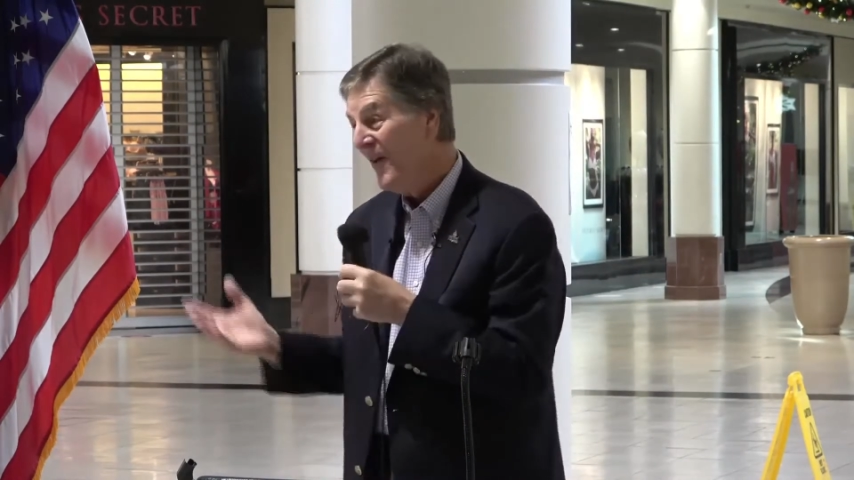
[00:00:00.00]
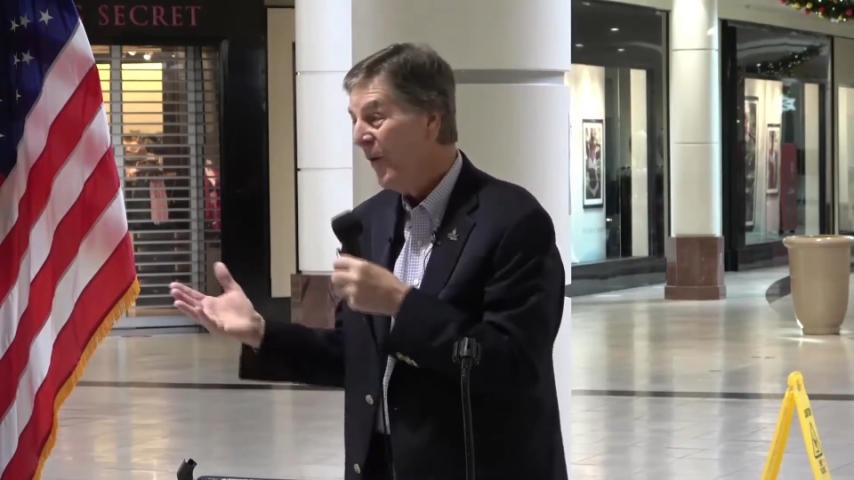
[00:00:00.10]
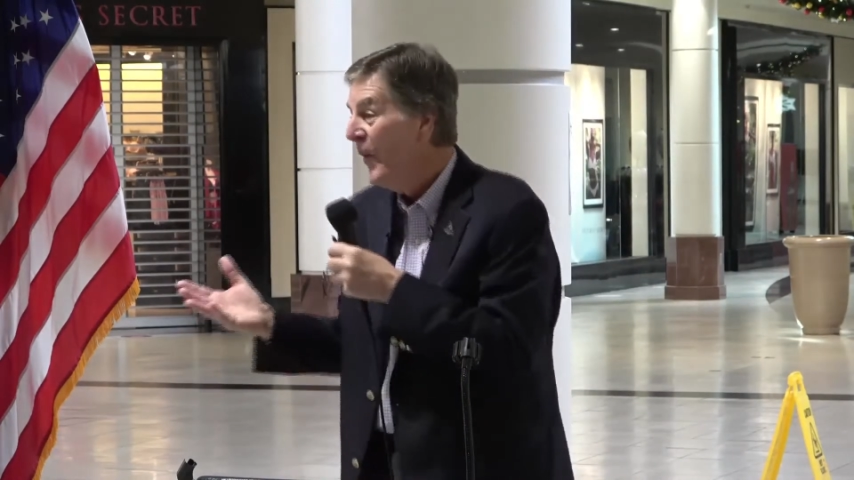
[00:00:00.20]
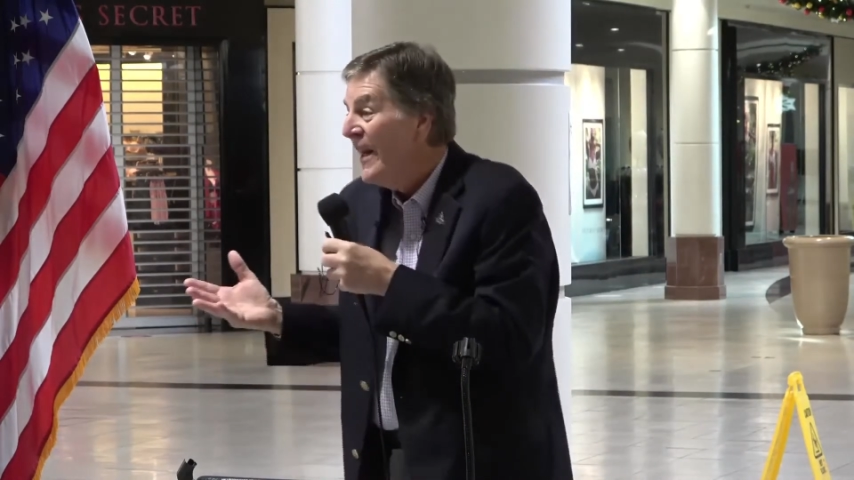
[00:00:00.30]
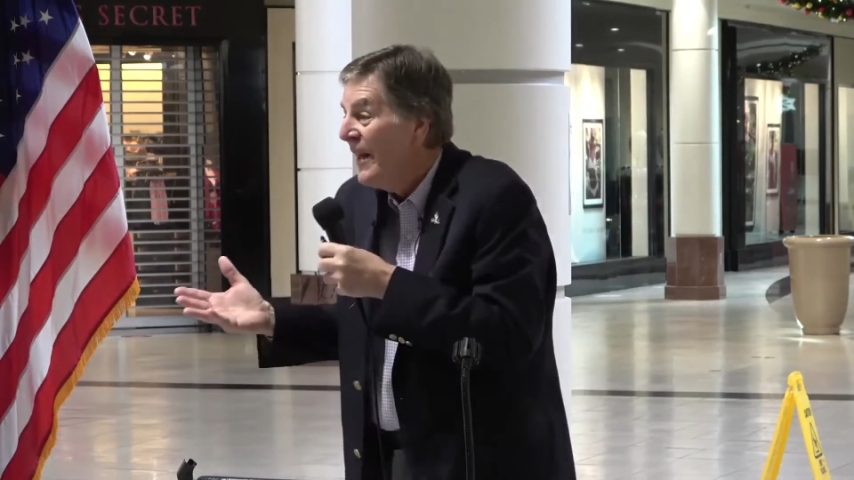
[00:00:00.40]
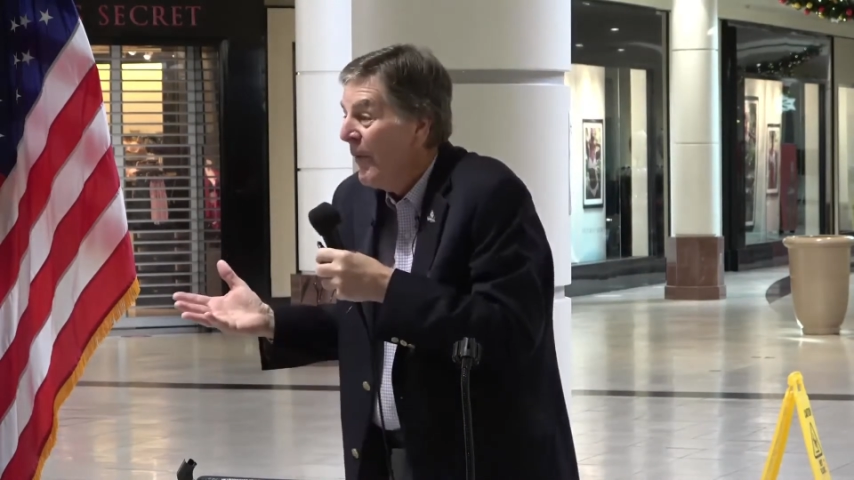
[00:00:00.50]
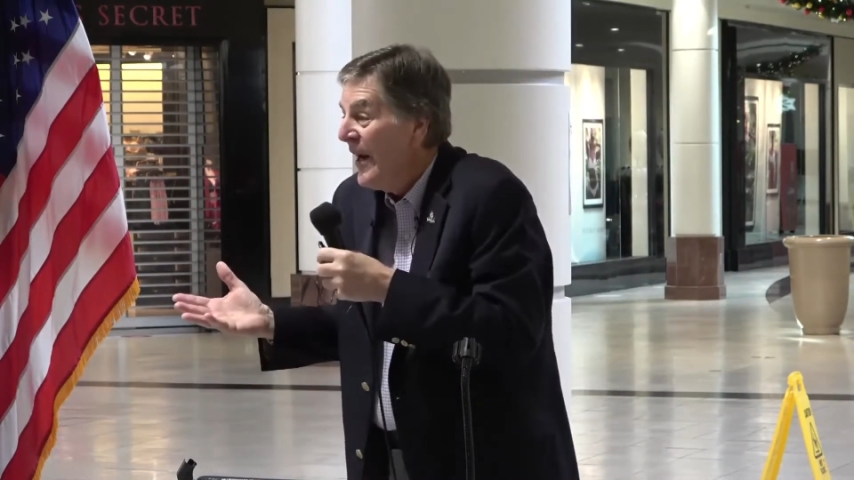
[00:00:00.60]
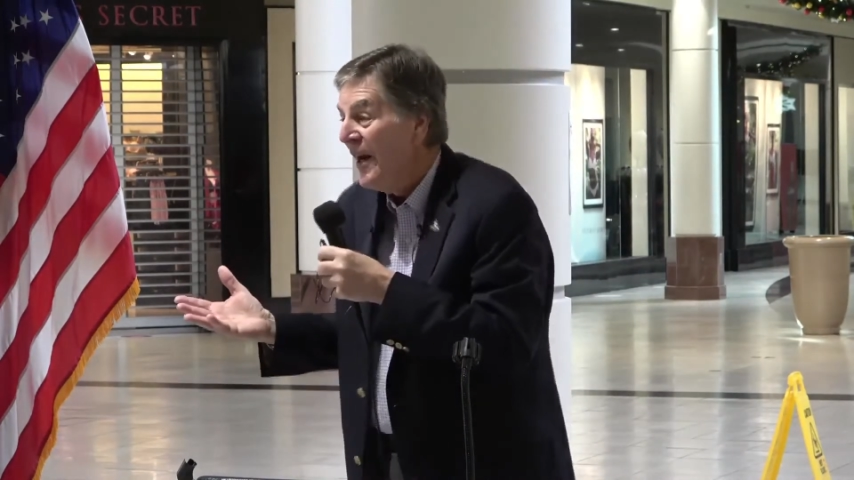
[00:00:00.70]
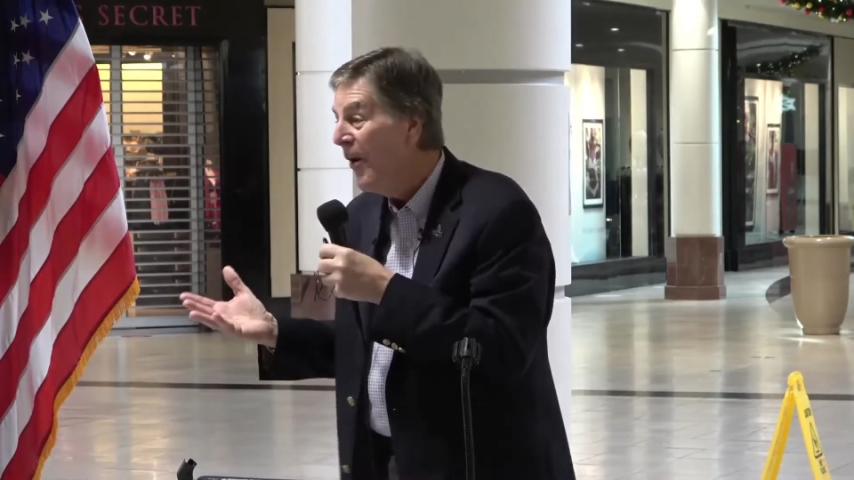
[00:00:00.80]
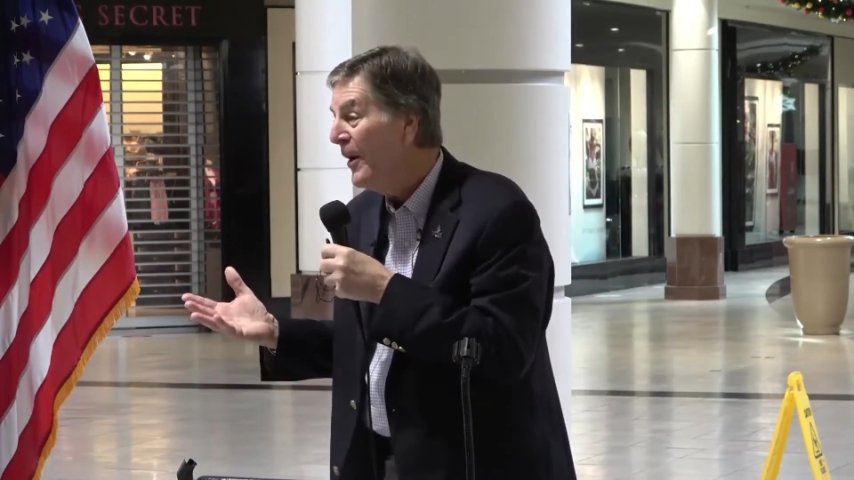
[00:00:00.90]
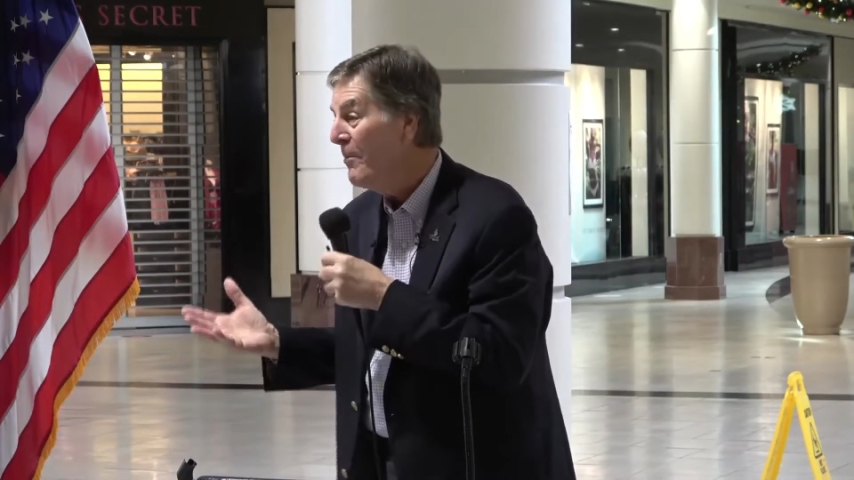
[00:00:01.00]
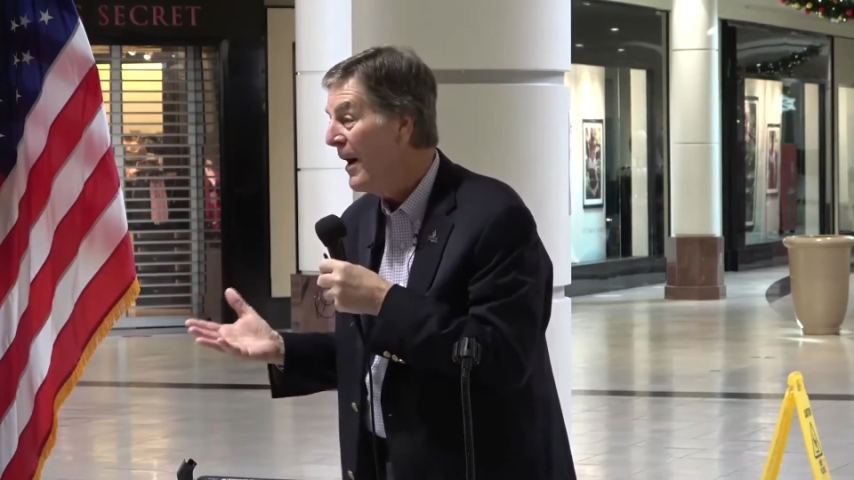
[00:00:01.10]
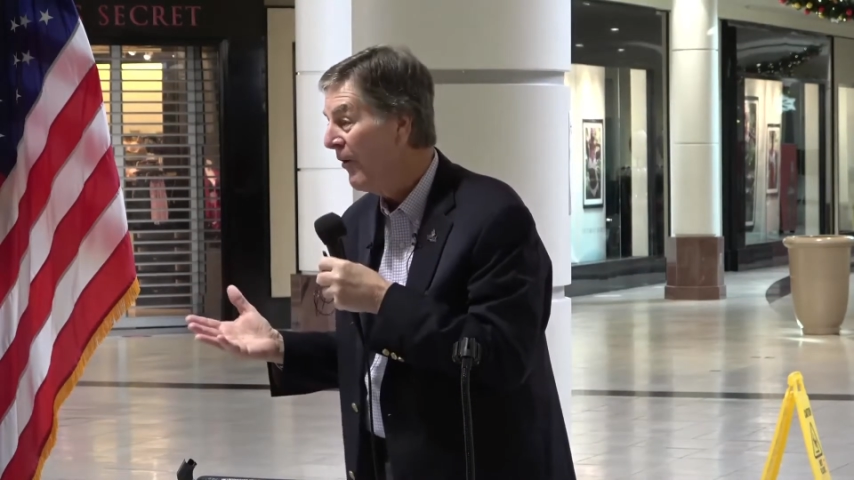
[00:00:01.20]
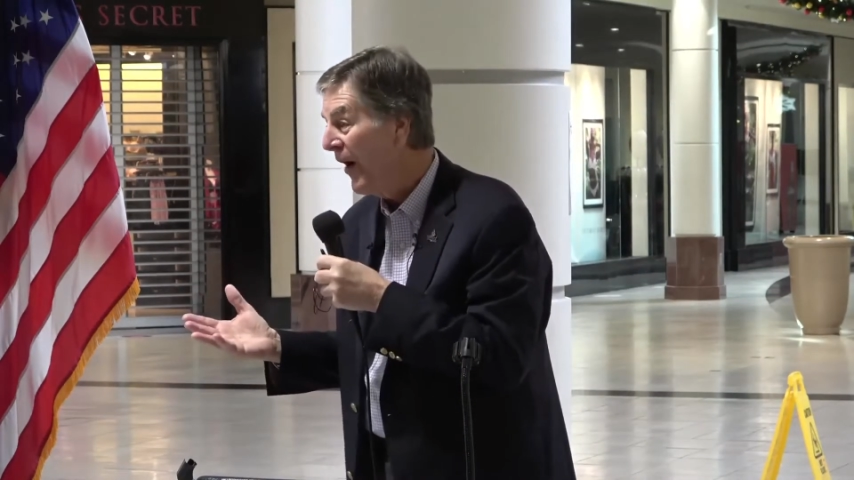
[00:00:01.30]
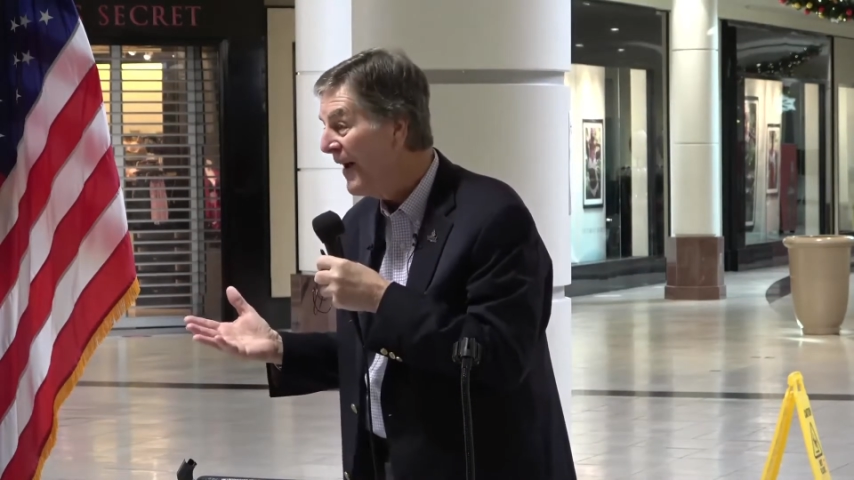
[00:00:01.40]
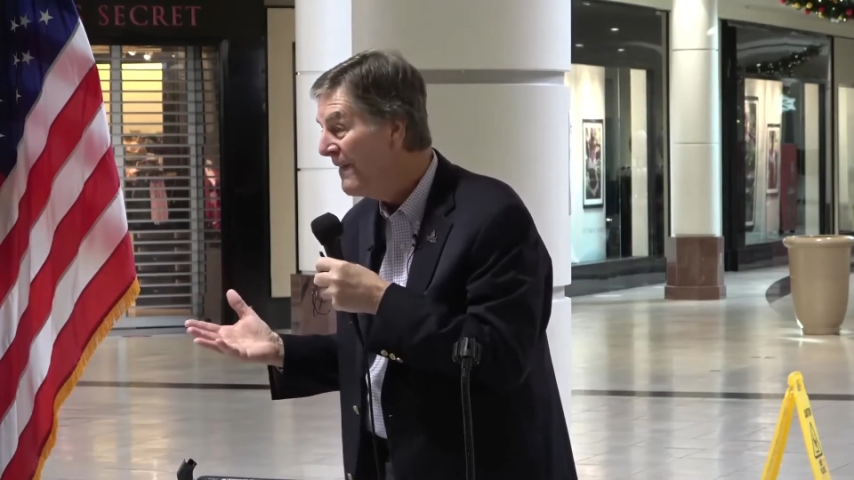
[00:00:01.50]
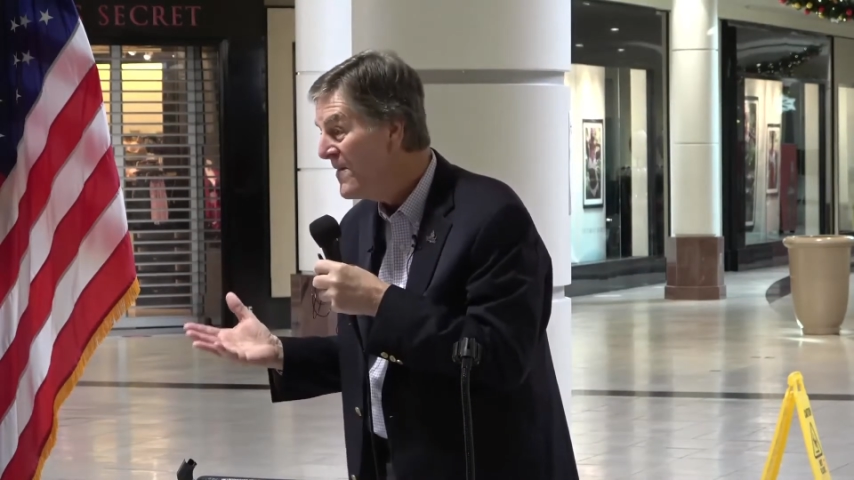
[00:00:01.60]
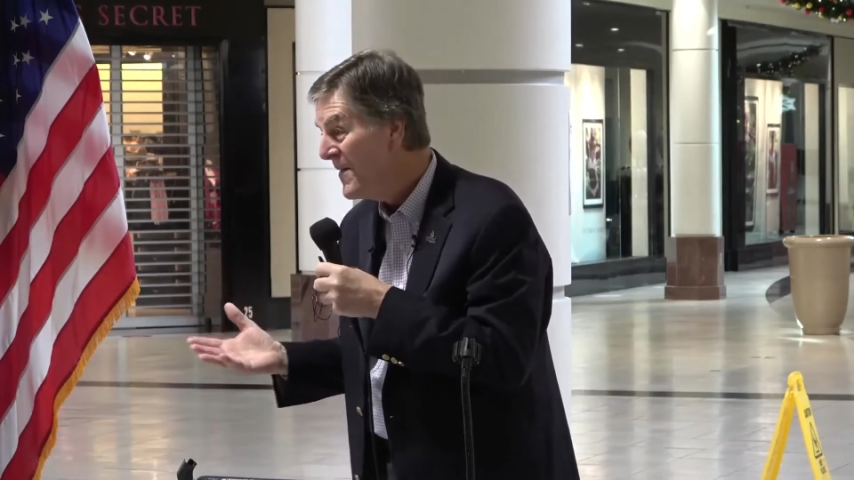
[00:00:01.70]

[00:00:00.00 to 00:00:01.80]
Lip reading: we didn't know any better, right?